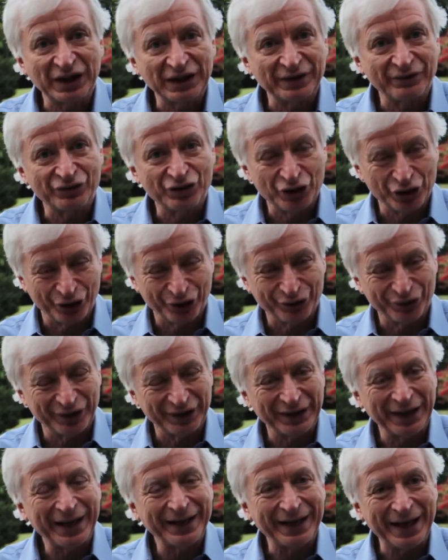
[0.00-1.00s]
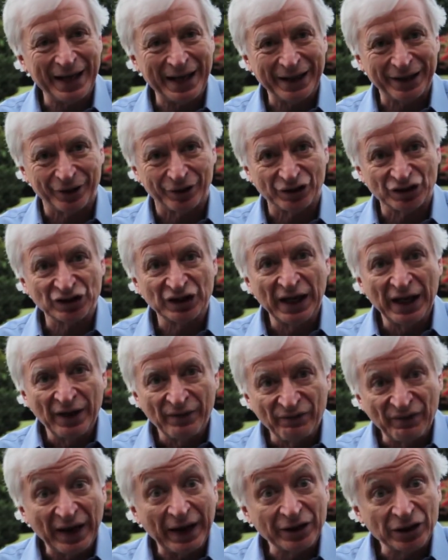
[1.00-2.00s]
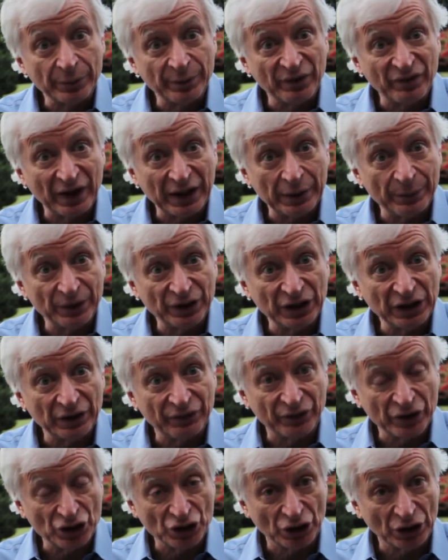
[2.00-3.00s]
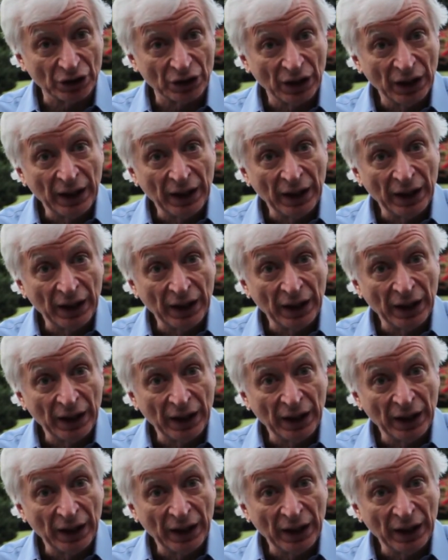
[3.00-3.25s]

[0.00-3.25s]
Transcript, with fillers: of children and adults found to be vitamin D deficient.